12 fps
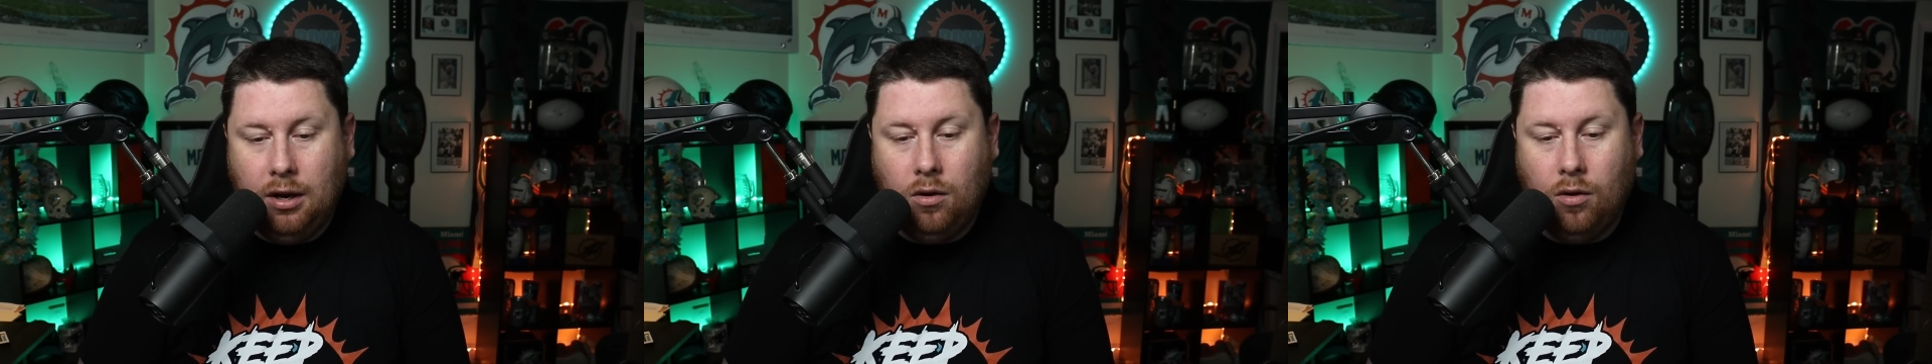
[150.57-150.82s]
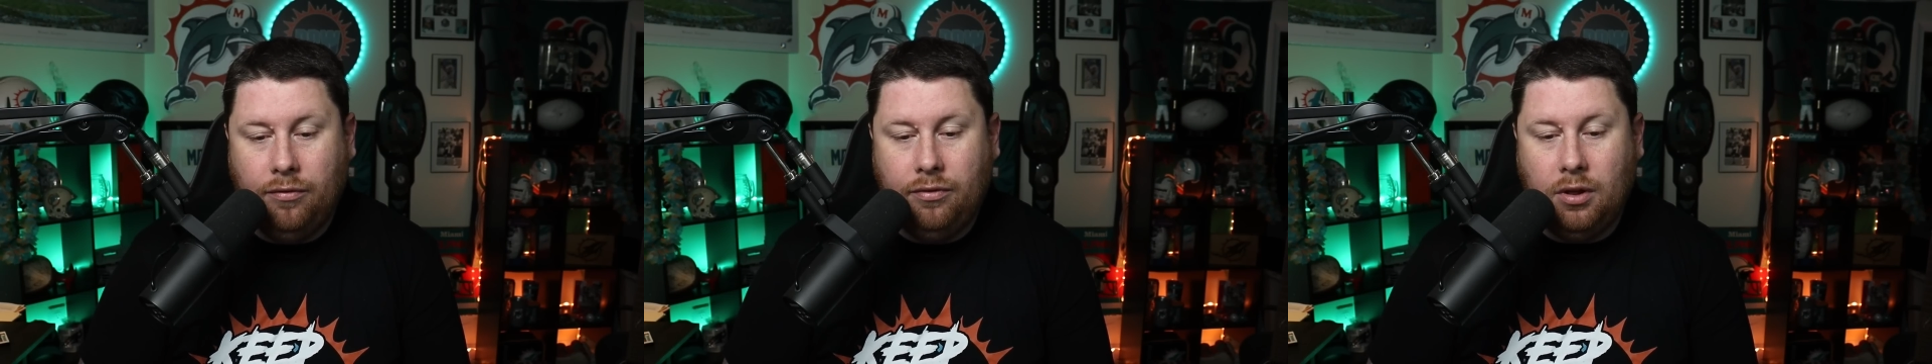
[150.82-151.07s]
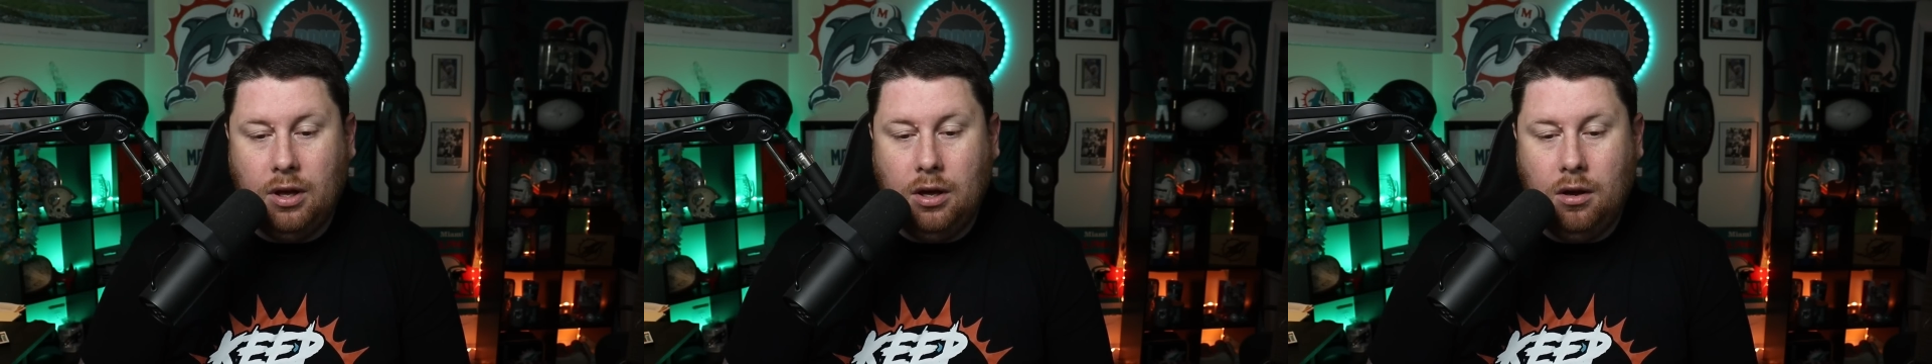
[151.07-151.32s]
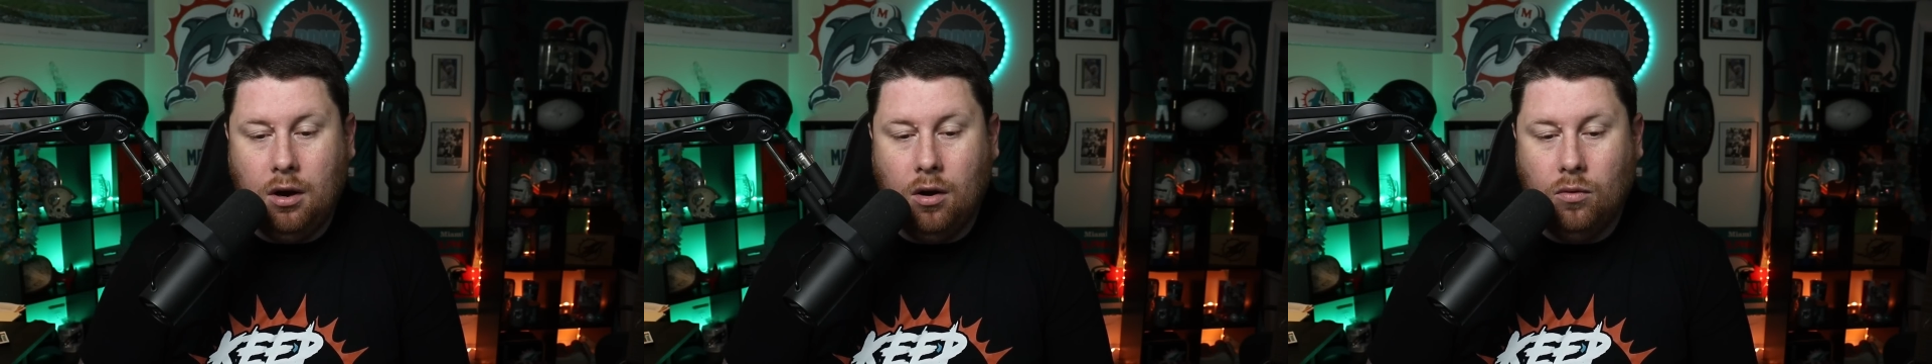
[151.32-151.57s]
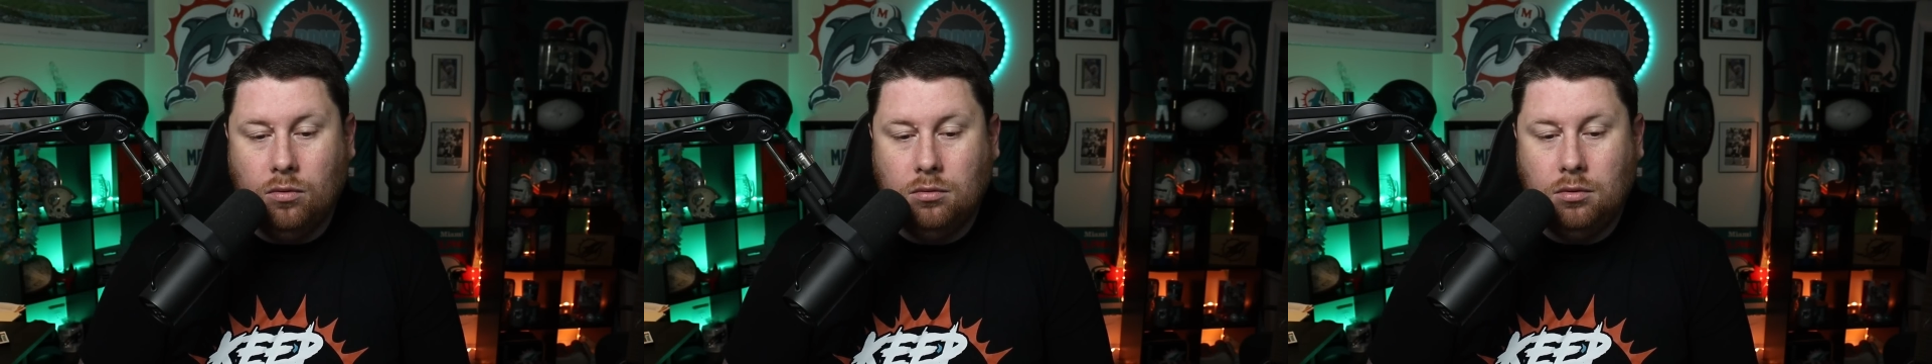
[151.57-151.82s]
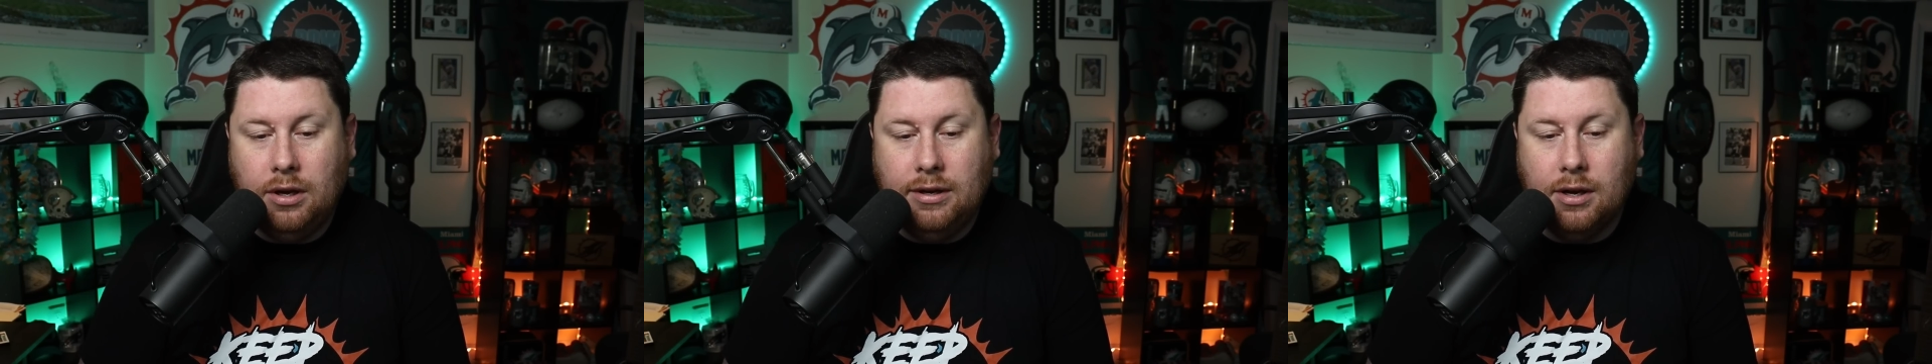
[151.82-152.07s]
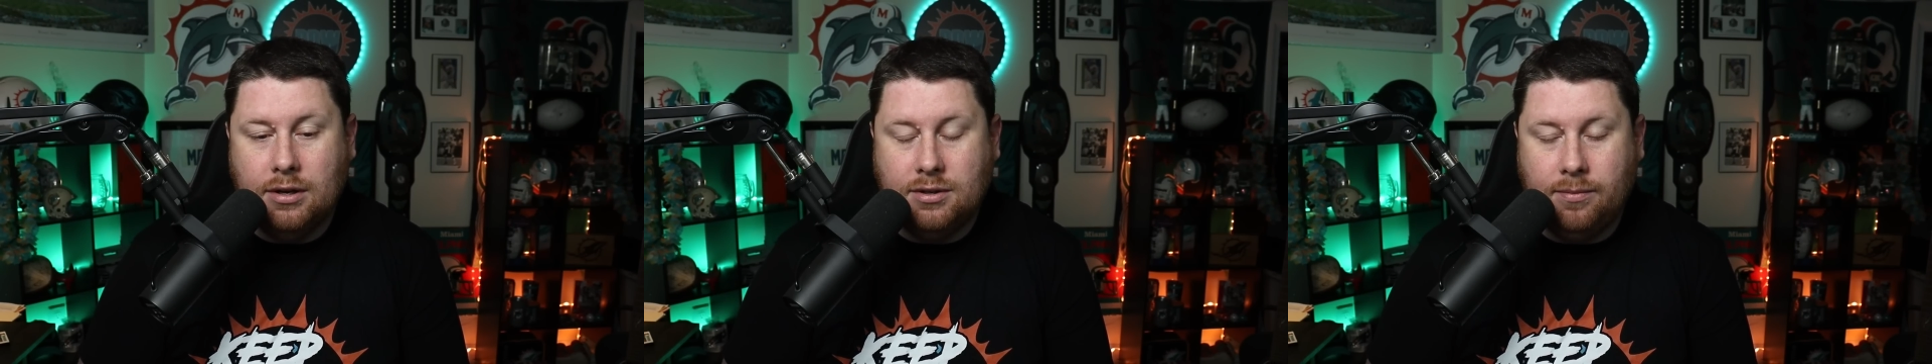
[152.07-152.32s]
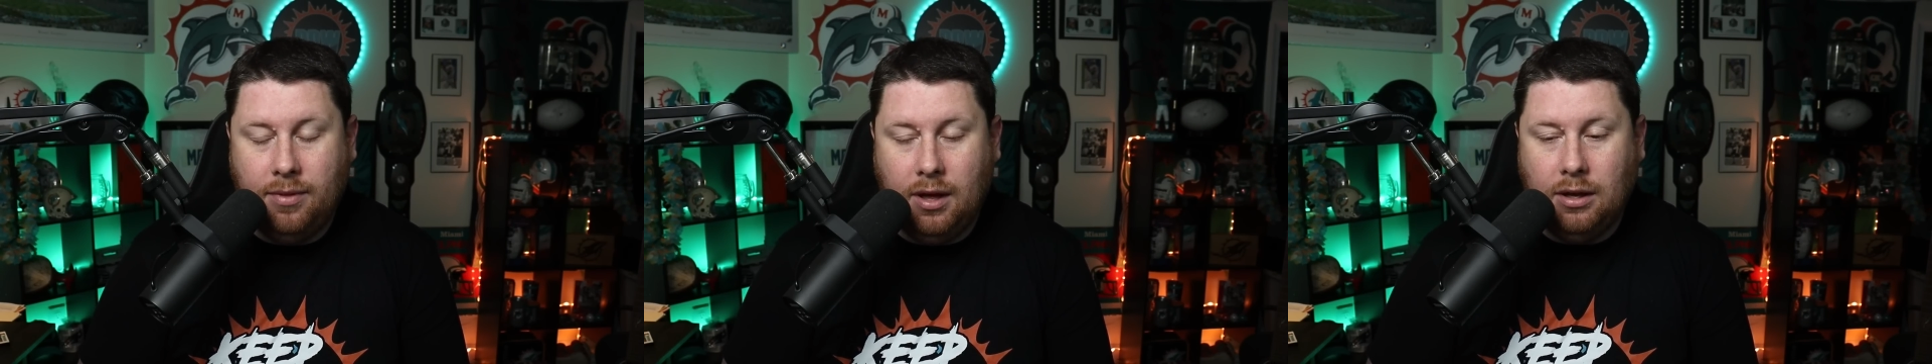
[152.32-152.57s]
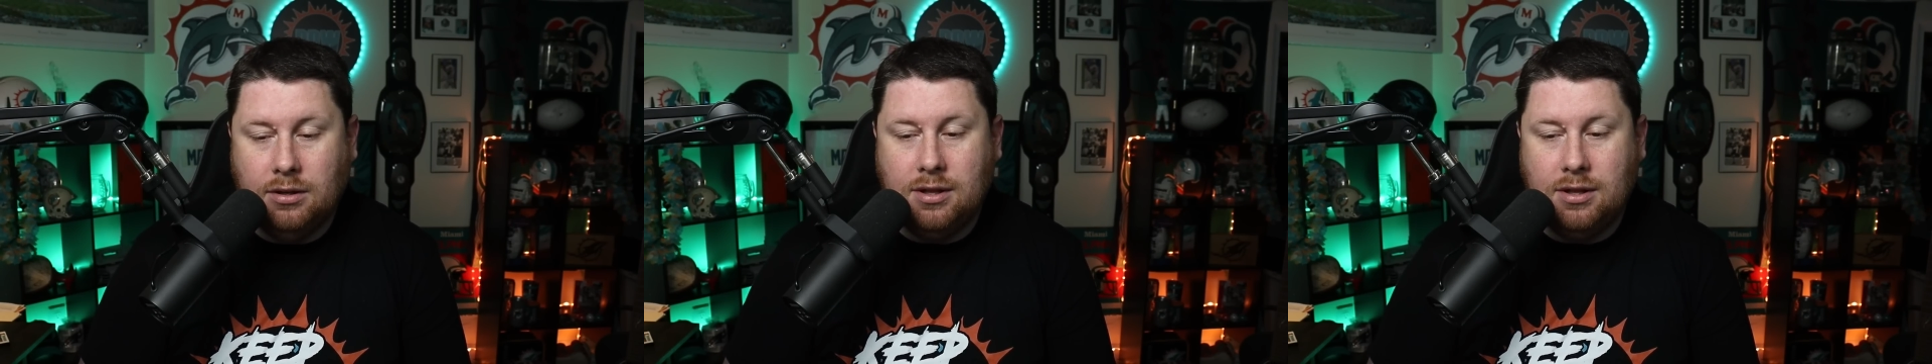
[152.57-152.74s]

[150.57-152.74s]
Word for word: Hopefully, you know, he does some things,